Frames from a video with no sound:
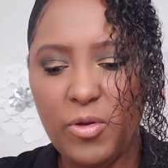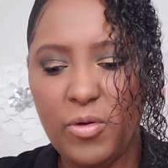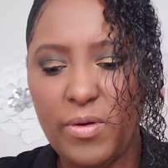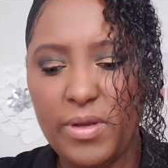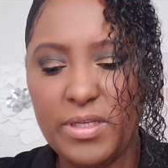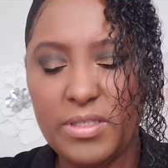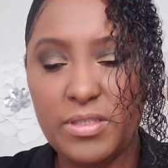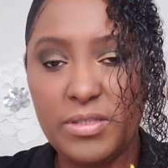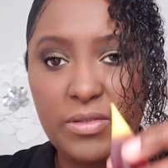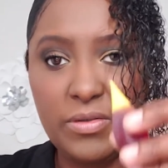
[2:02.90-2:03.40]

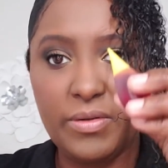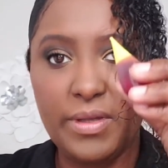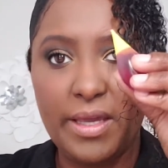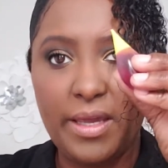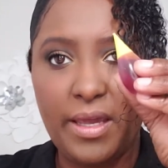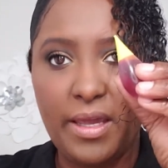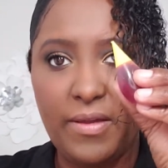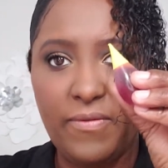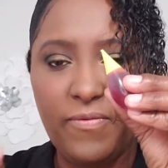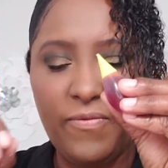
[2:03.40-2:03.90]
going to
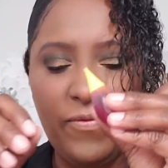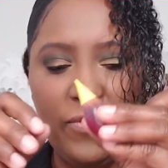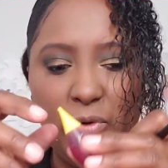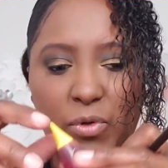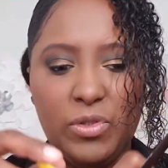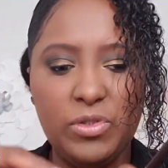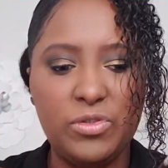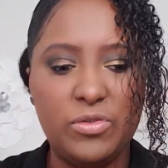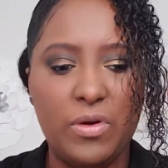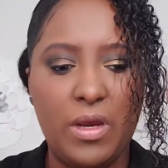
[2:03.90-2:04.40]
get a
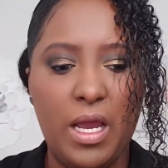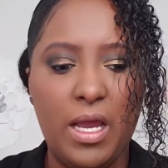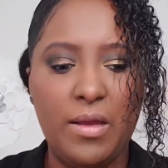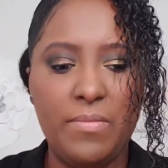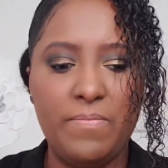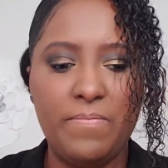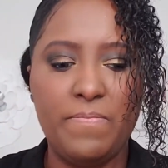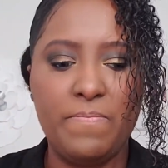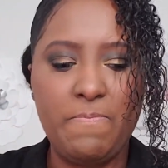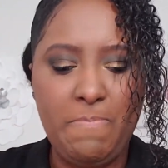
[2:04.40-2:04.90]
full
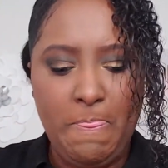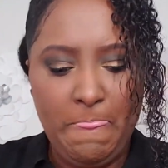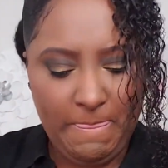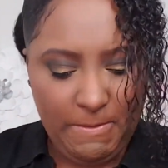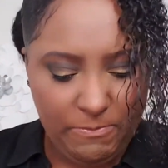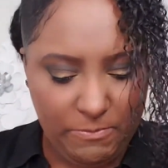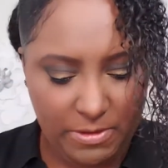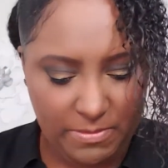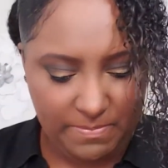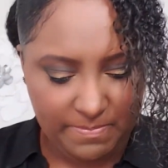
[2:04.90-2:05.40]
drop.
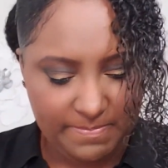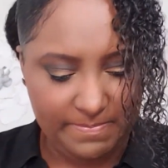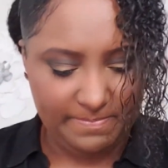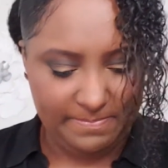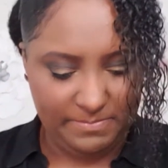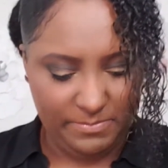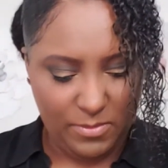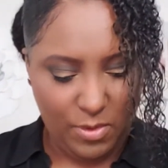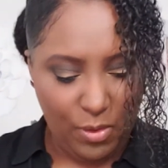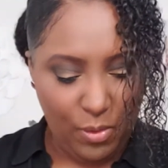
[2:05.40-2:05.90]

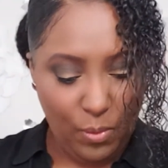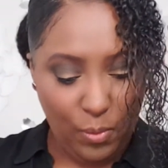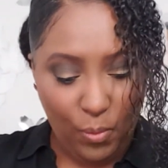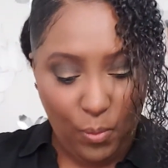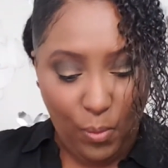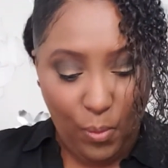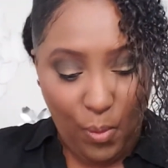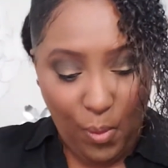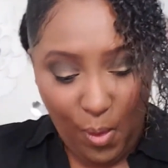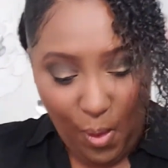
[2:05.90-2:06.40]

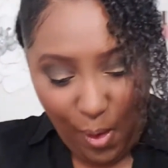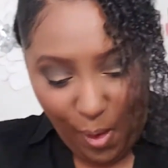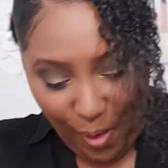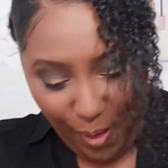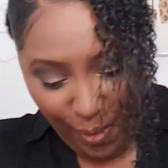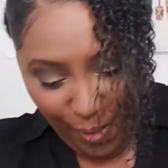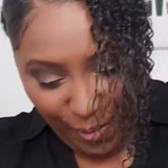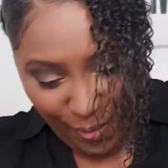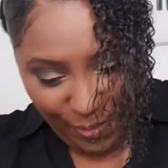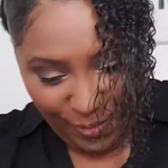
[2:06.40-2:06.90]

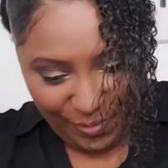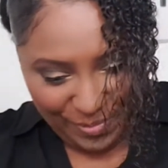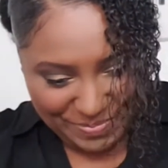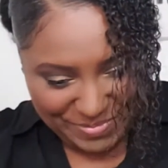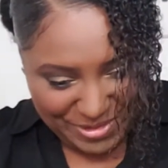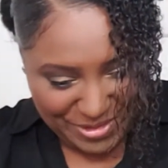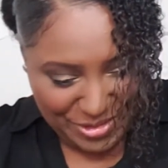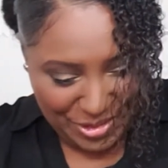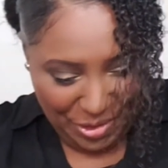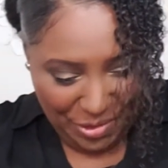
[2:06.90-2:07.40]
Whoa, I'm
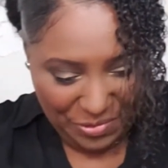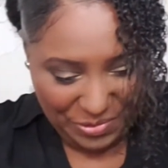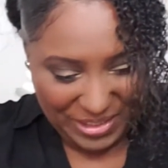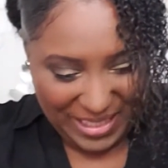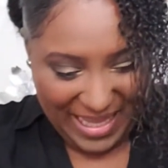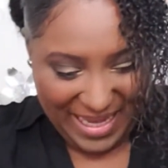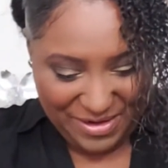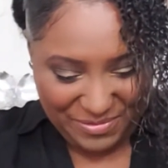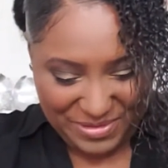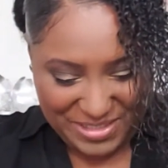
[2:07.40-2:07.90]
so
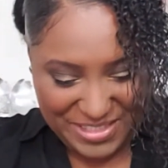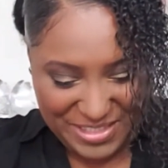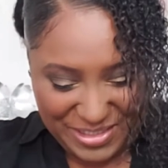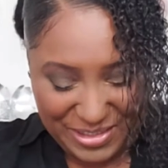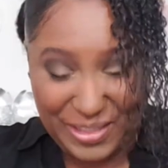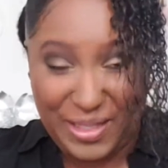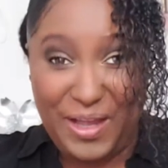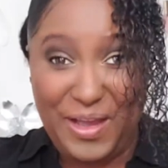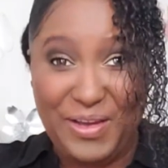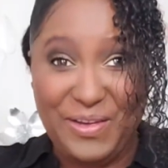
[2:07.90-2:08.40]
glad it was
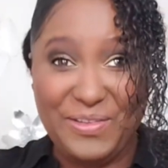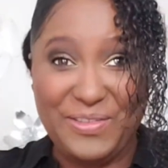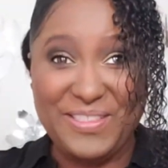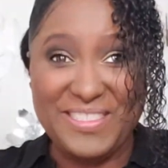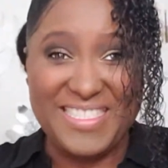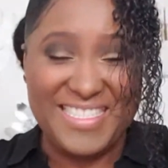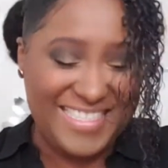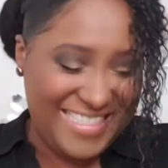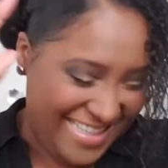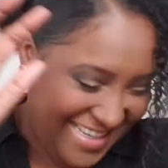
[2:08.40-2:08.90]

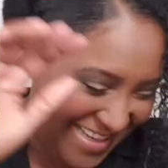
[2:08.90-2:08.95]
closed.